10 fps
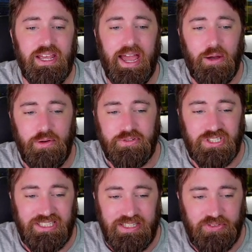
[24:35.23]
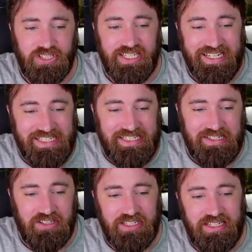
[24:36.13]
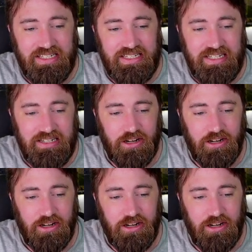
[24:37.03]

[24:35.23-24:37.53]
However, Cleveland is still in need